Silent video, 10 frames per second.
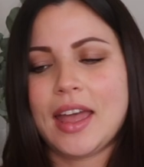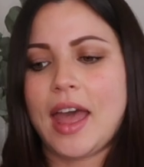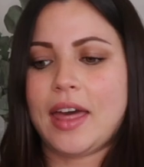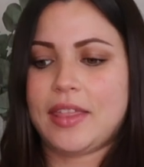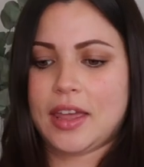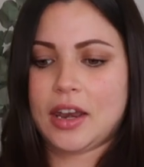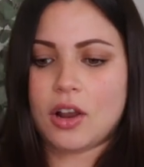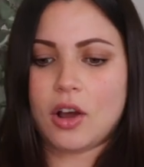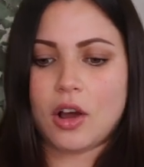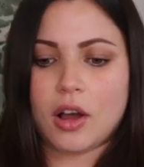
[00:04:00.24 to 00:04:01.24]
And
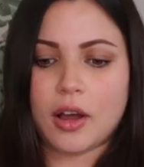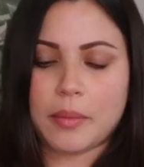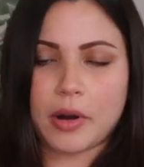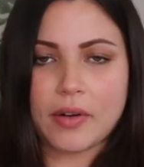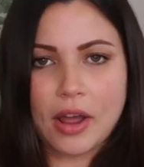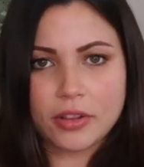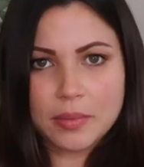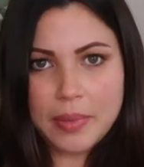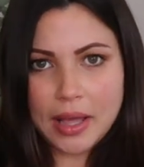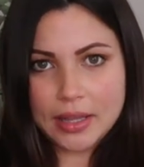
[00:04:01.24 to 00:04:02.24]
then um, around
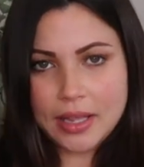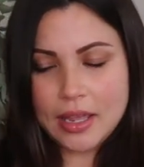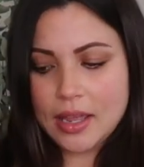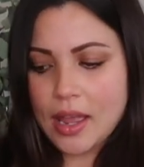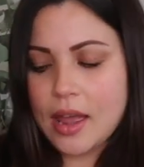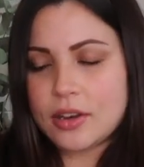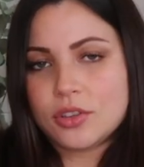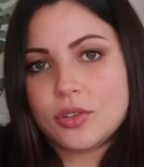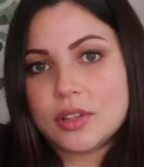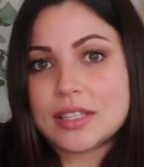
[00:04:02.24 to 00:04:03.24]
the belly and
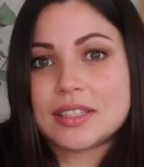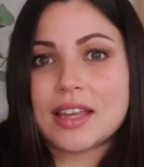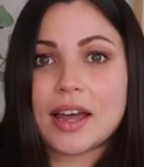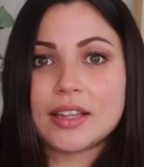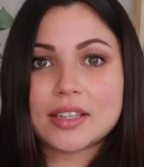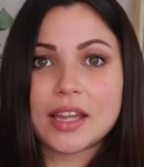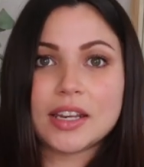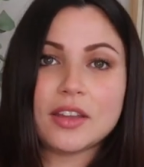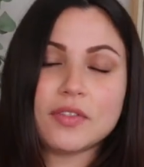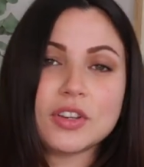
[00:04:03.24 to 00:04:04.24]
to the sides
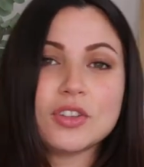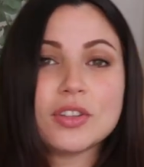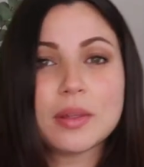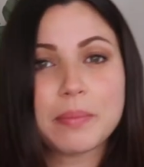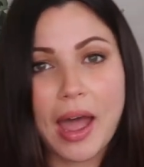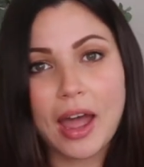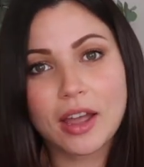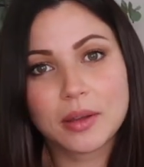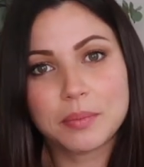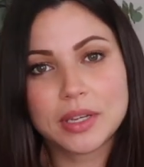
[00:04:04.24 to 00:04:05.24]
and even to the
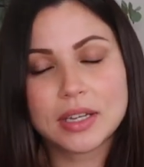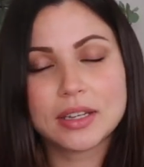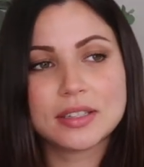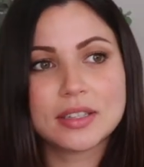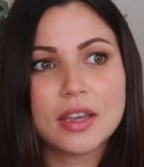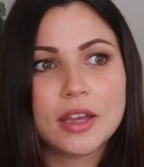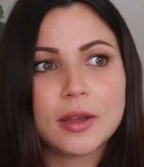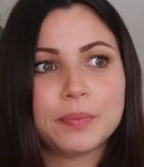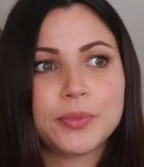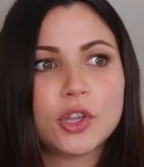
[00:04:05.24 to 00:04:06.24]
back because
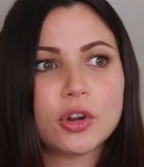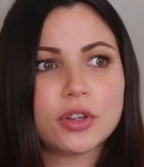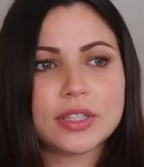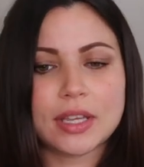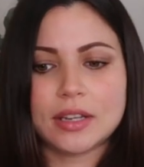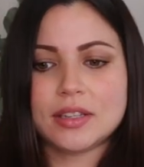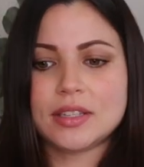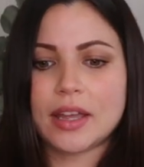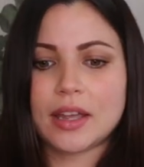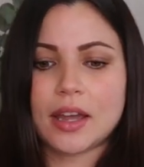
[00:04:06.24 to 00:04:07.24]
your skin
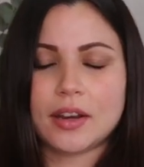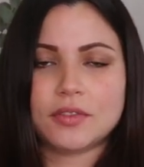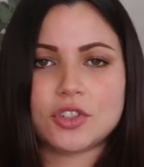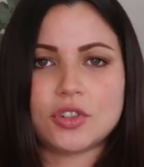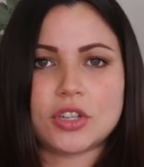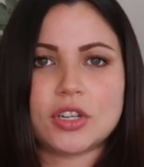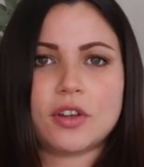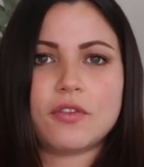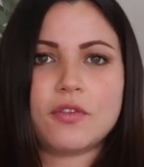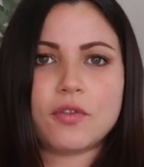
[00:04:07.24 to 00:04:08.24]
is like kind of
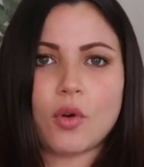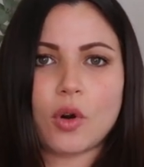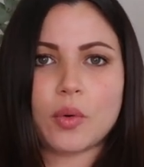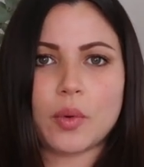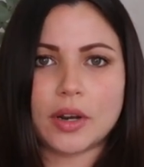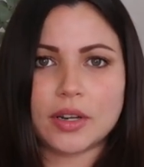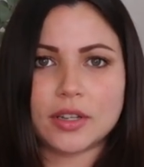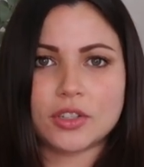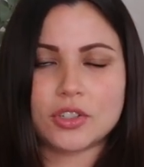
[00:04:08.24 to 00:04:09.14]
stretching forward.